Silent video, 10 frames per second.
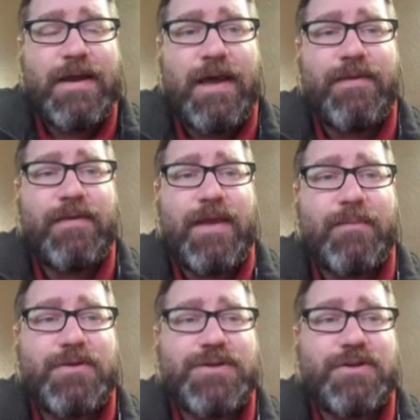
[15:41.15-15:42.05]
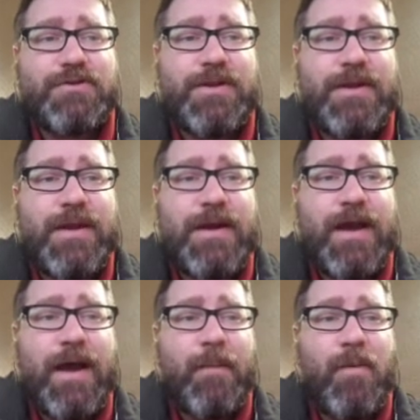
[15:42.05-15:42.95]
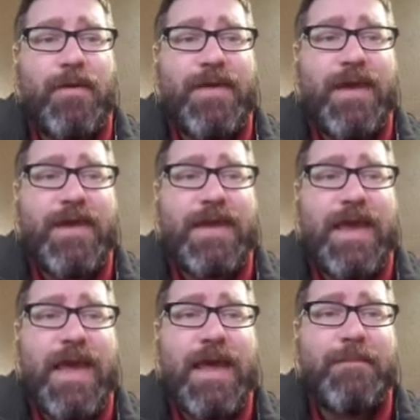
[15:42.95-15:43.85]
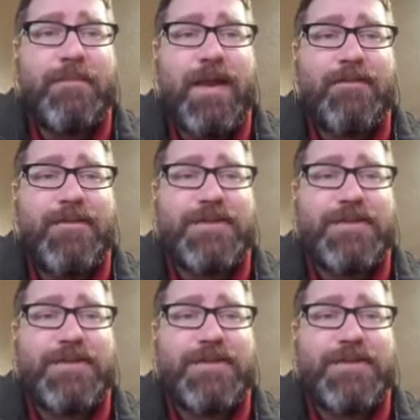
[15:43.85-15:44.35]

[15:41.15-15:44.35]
I think the Emperor's Children, while they can benefit